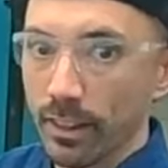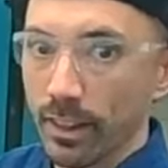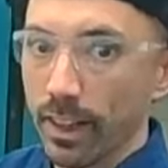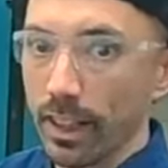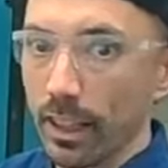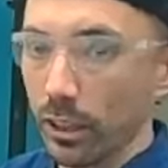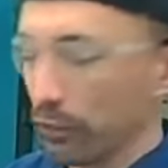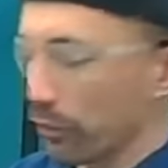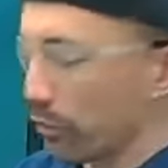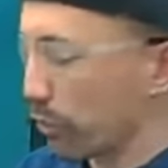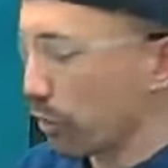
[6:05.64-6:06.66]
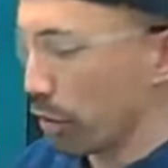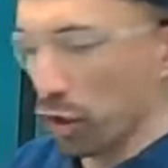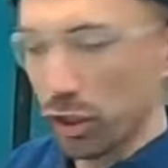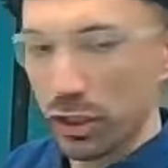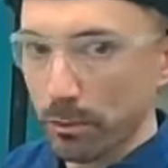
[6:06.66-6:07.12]
You
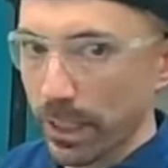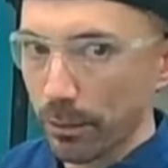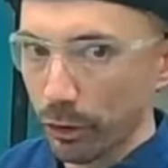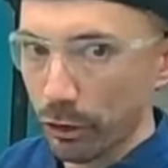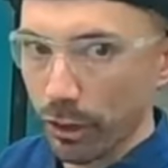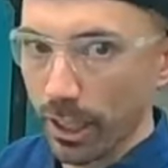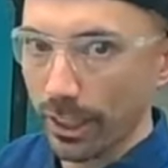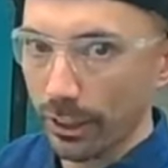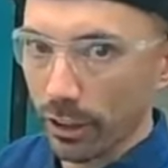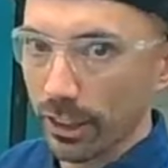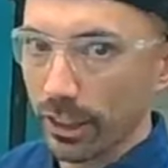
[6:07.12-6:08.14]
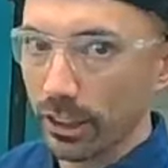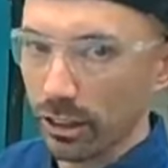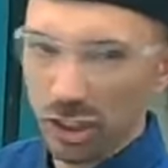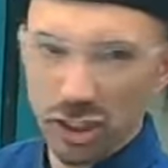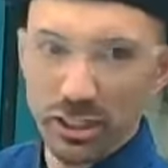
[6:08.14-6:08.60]
shouldn't be able to grind on it,
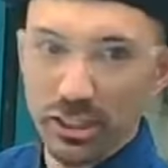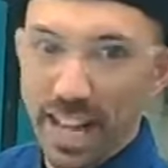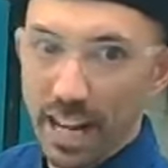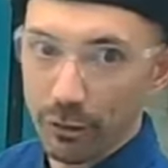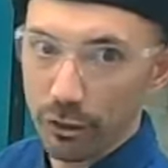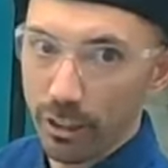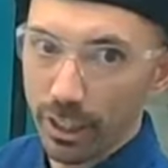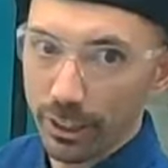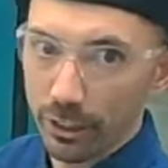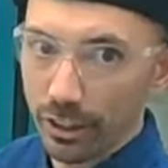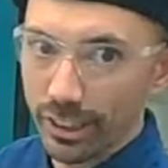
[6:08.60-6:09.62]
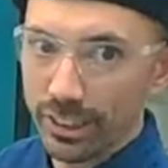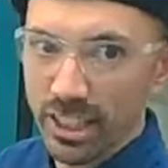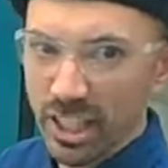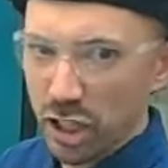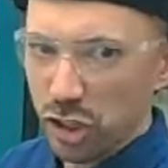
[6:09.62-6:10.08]
or you shouldn't have to grind on it. It
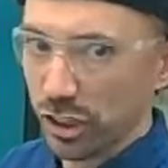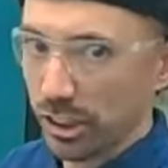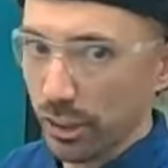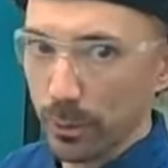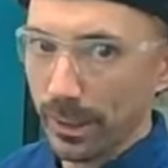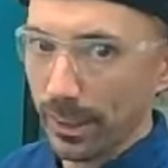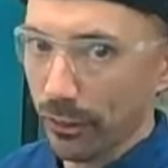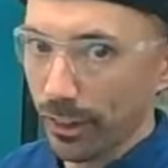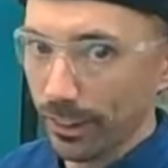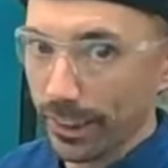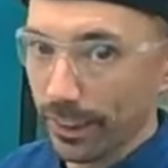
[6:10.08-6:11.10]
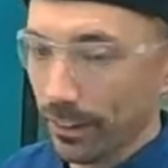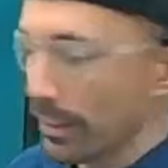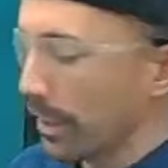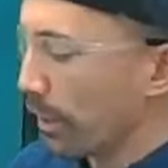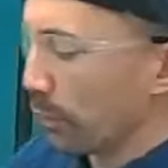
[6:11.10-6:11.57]
should just be nice and clean.
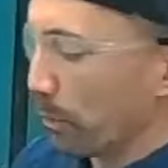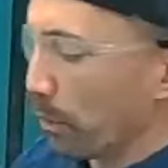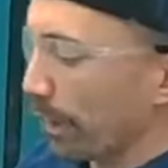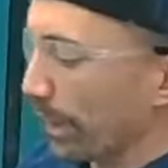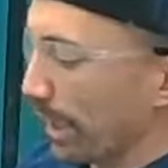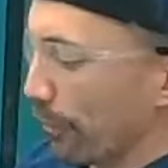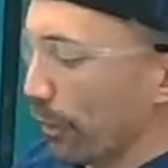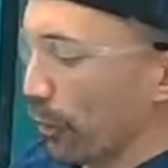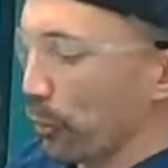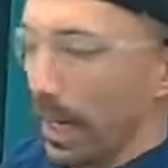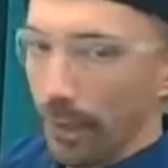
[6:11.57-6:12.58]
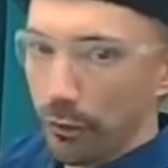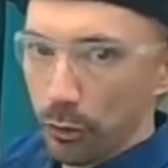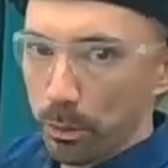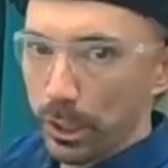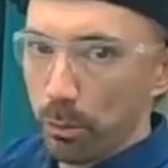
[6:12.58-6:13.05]
So we want that first pass is
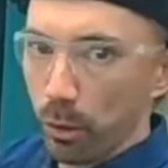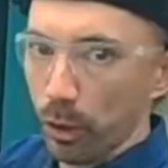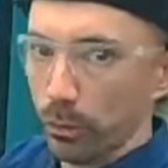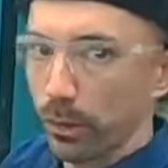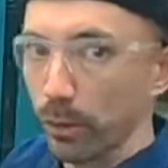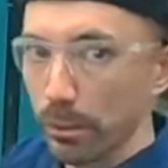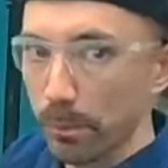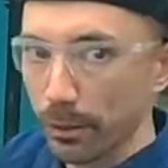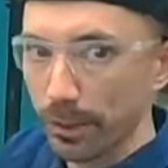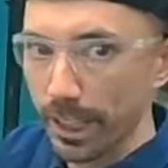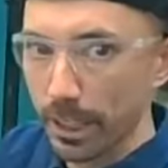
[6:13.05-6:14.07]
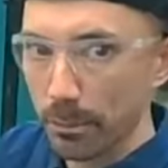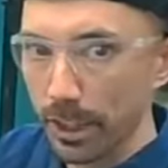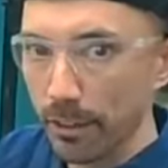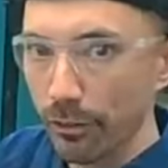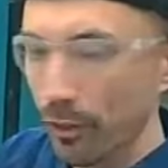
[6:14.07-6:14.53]
pretty important. We want to build that up
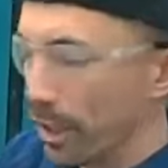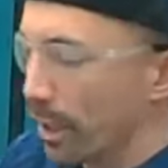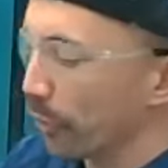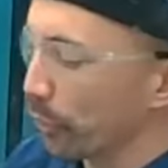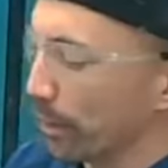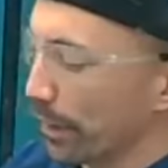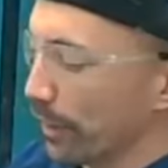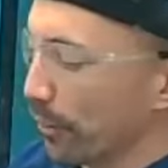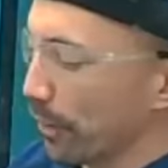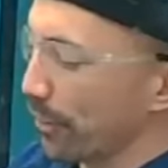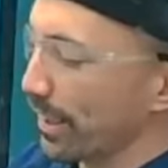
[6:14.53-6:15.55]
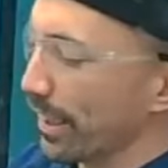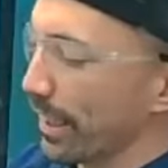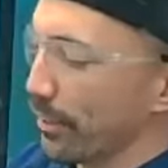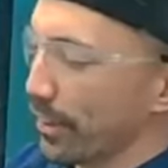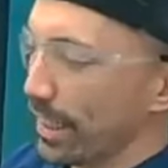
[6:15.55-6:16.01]
enough so it leaves us a
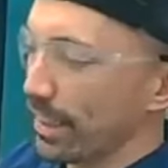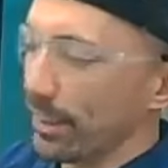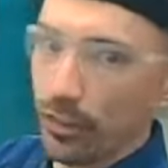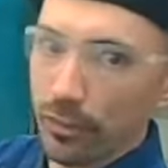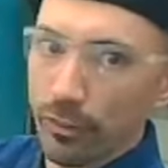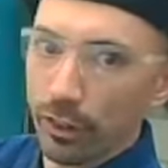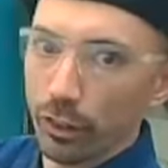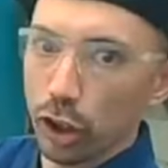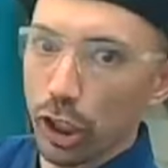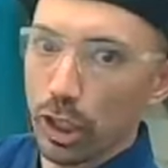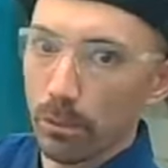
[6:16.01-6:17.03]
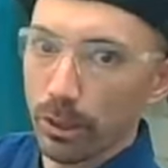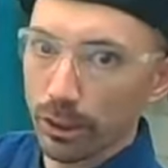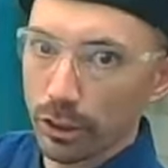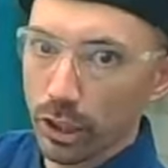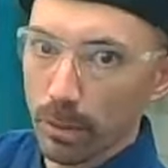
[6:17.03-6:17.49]
nice, easy fill job on the
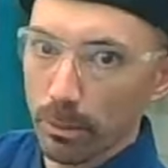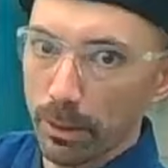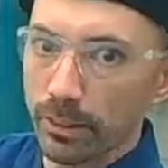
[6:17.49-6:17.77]
top